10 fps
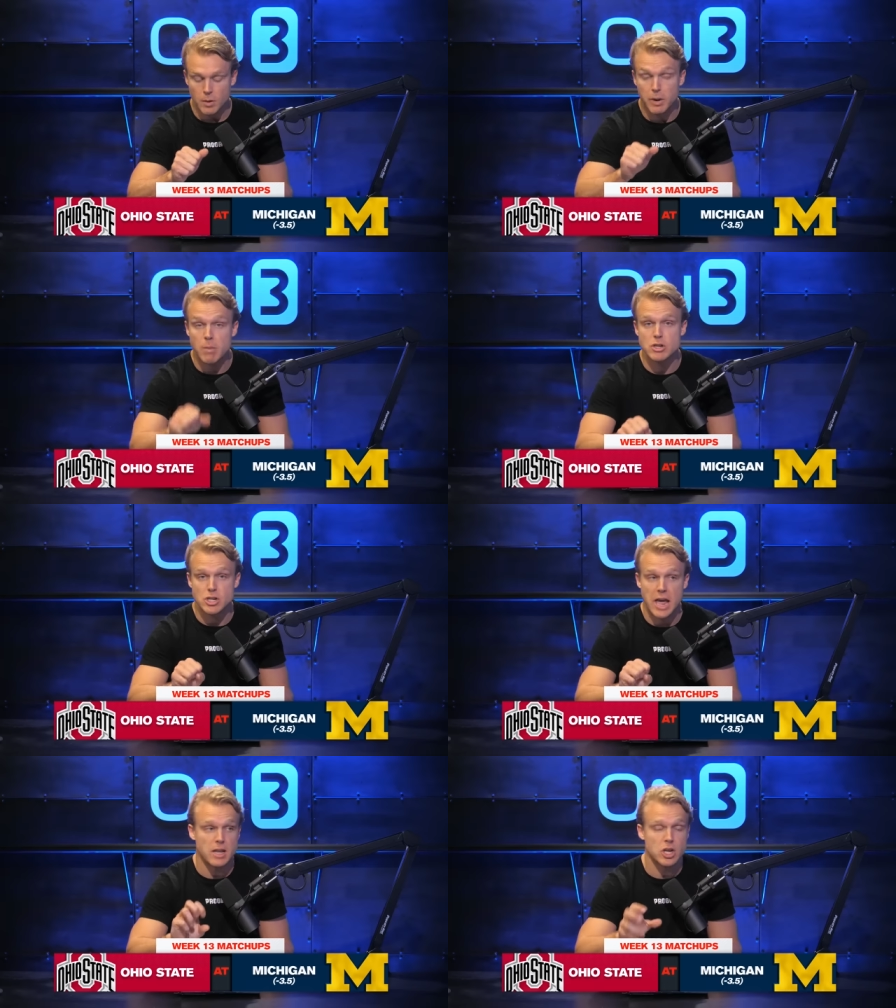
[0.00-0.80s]
But I'm just
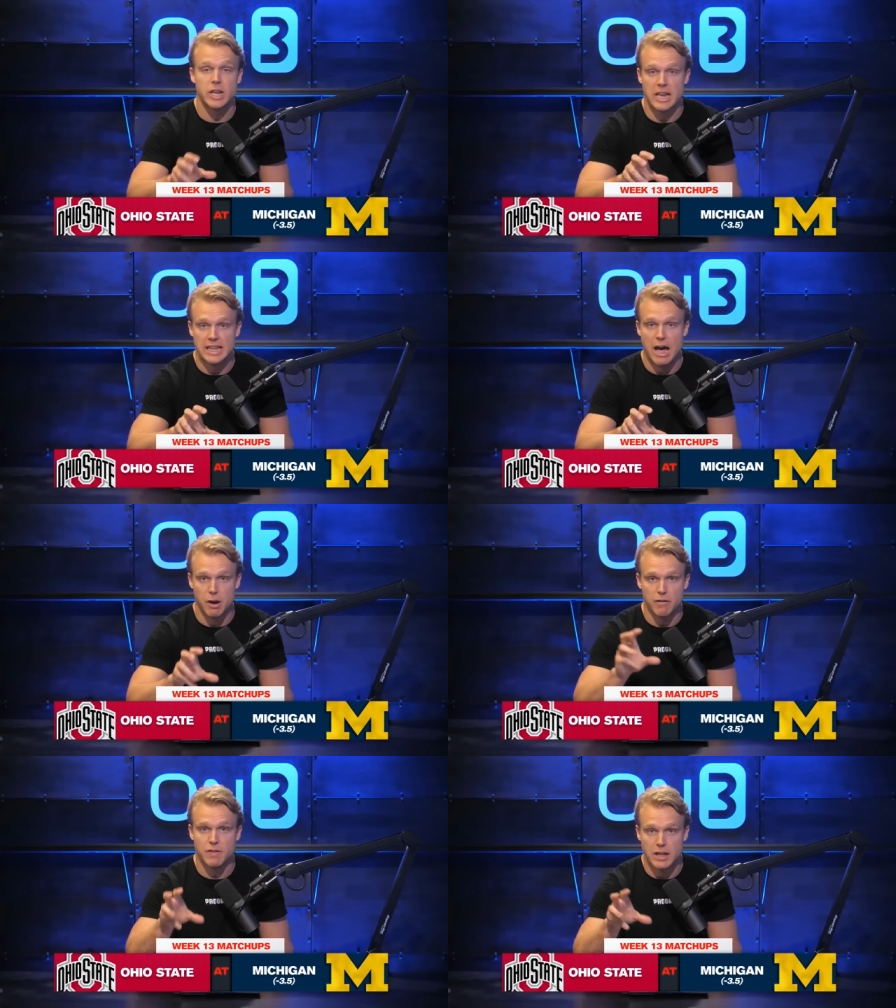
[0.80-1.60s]
saying it's going to get loud
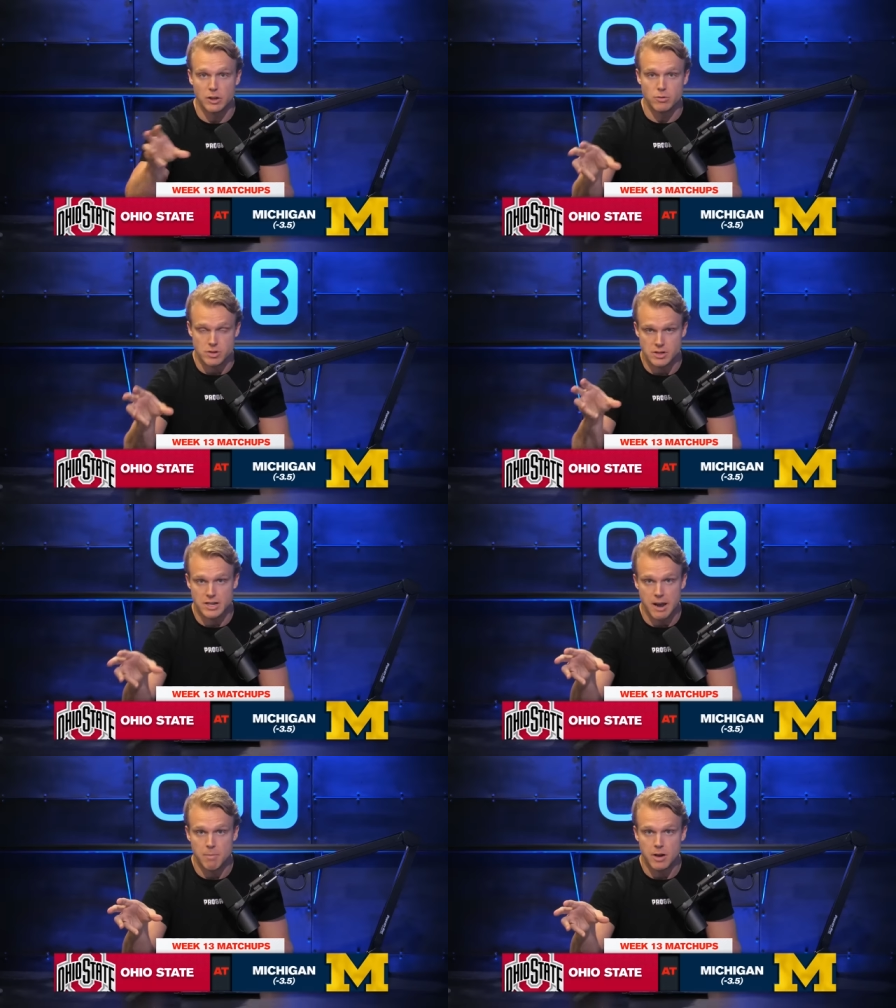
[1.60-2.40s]
if they lose this
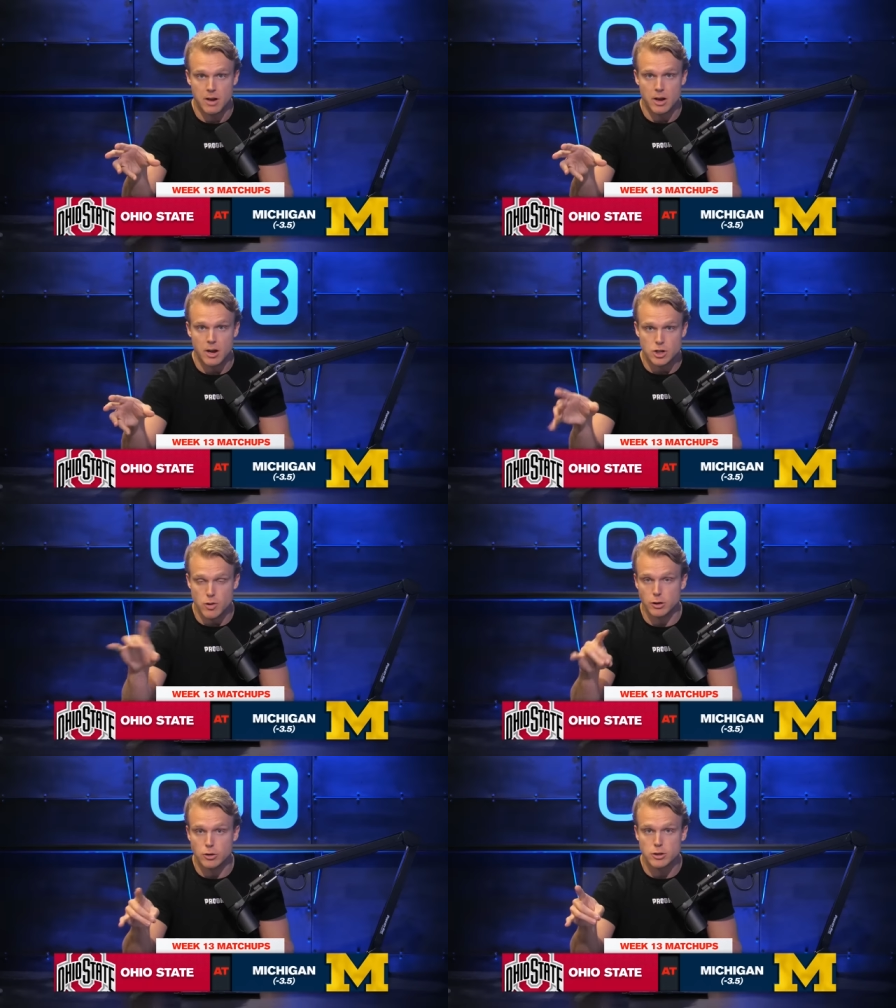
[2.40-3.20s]
game. So
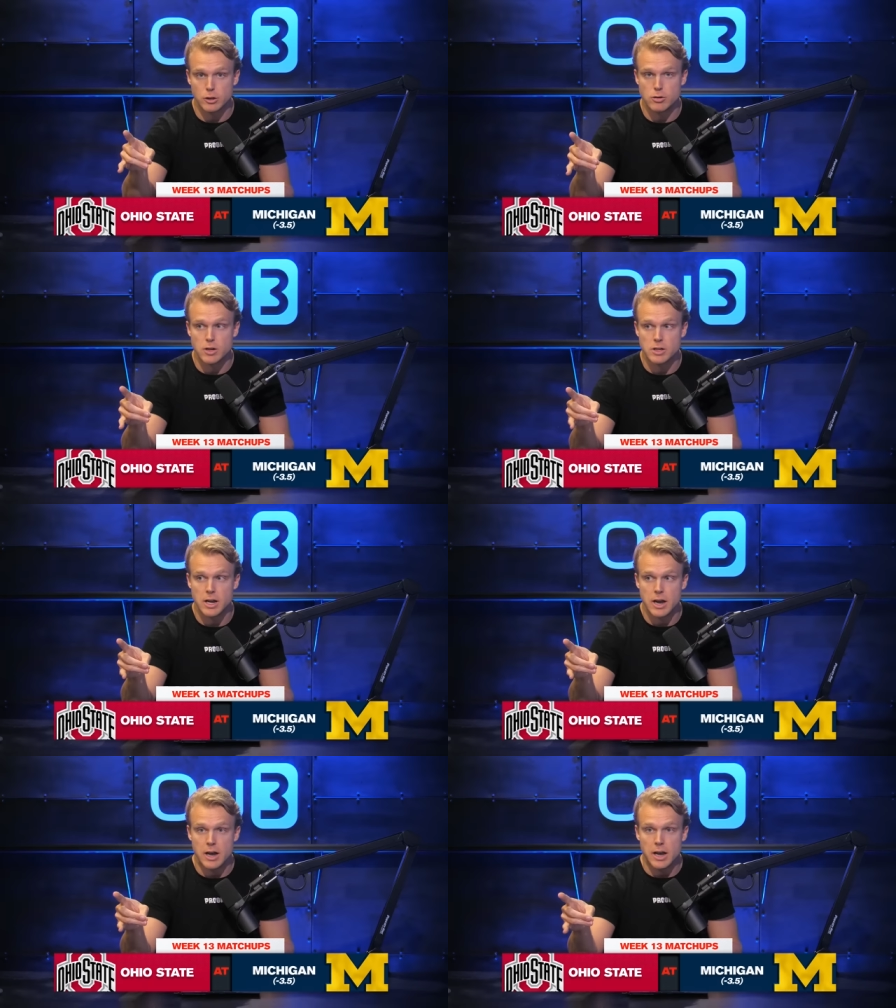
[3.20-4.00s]
the lose-lose is
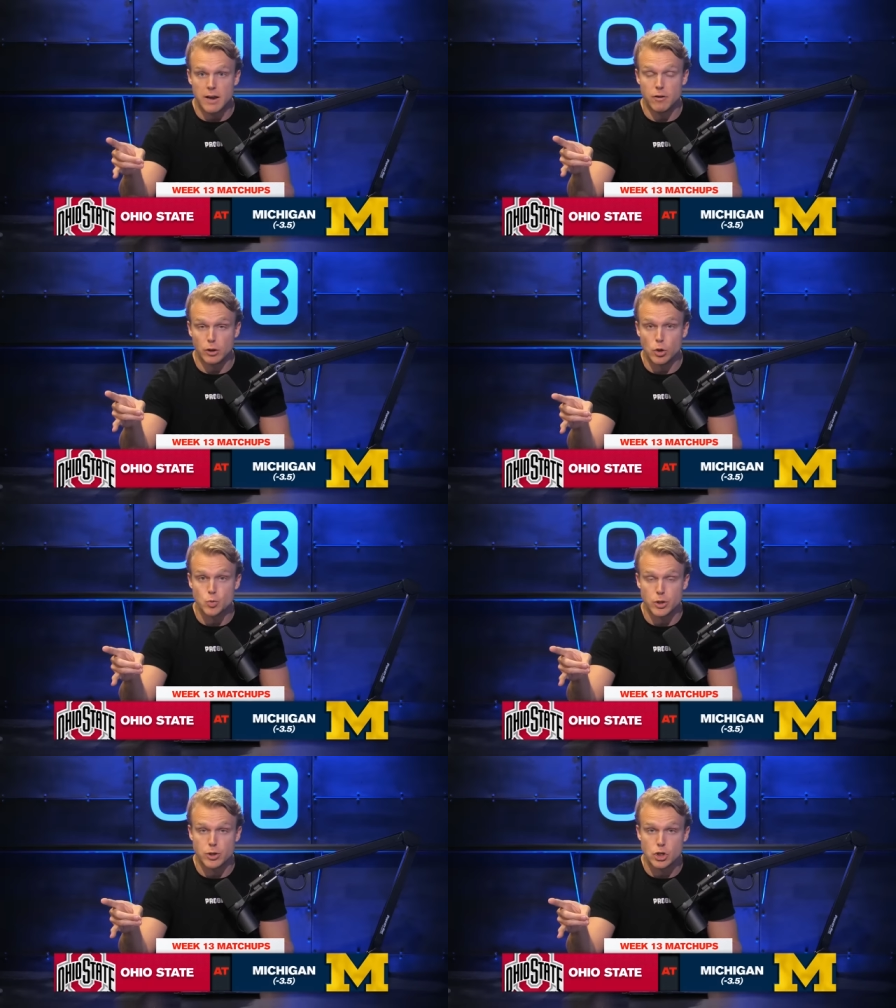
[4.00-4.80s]
if you lose
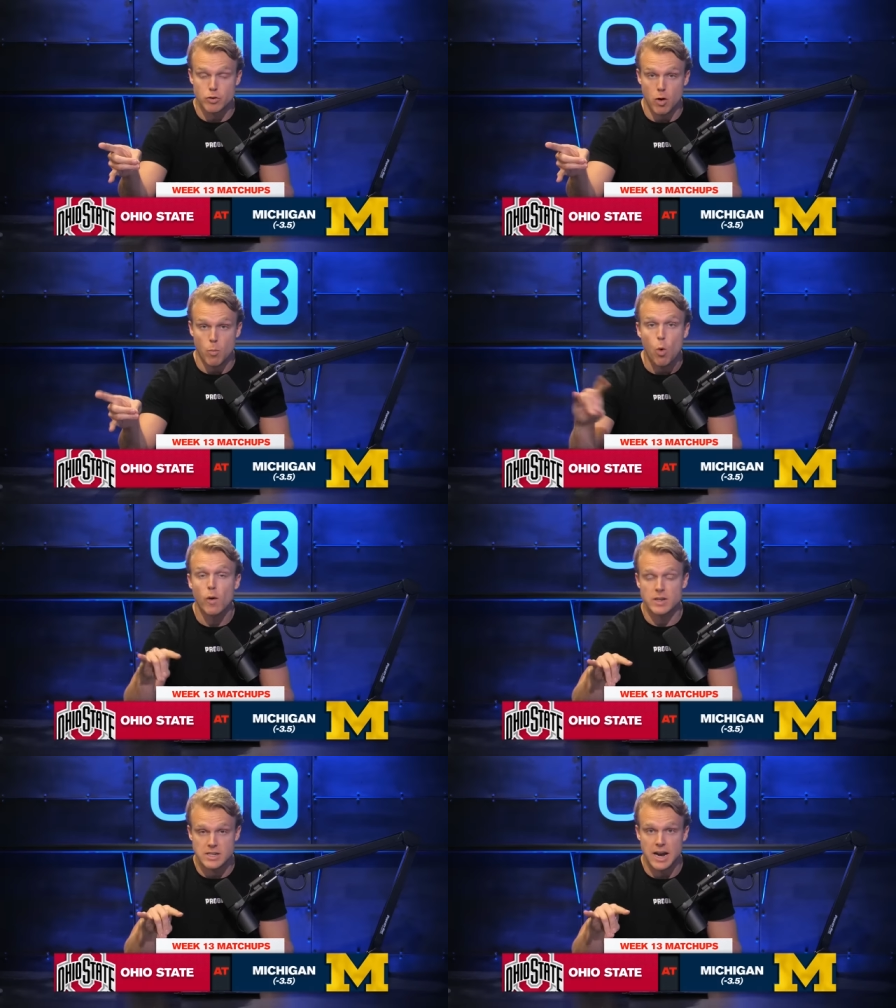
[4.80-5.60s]
with Sherrone Moore
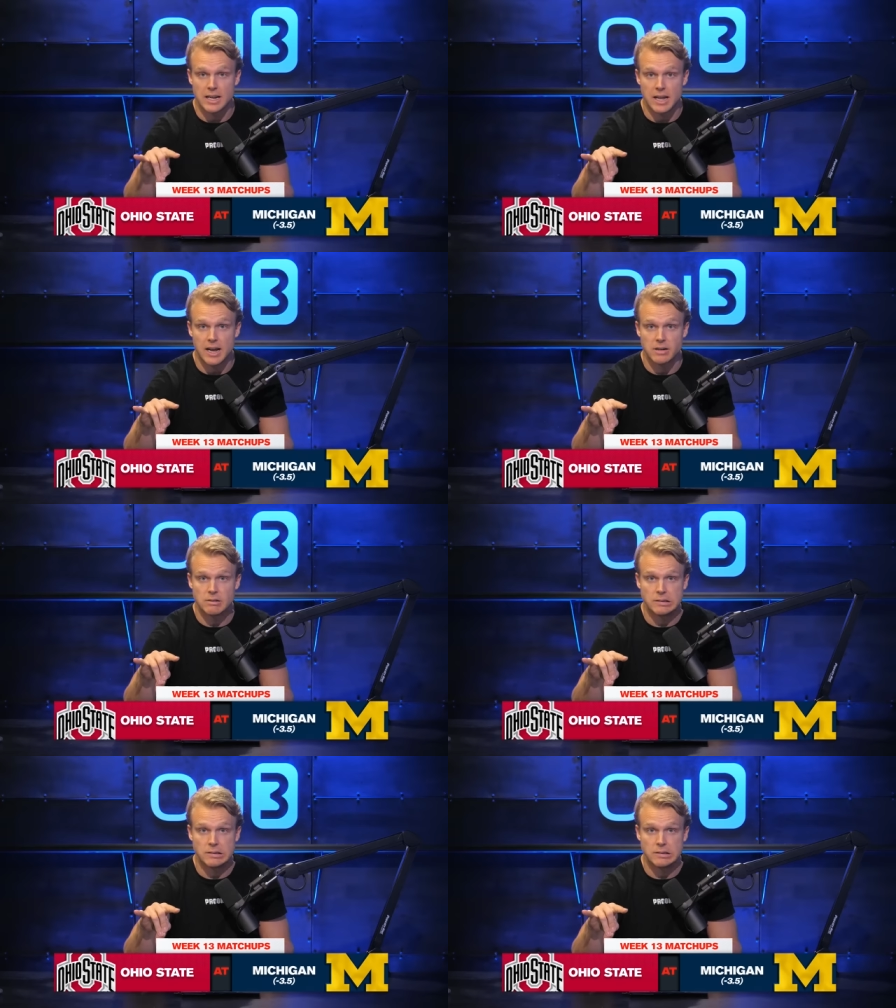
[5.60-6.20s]
on the sideline,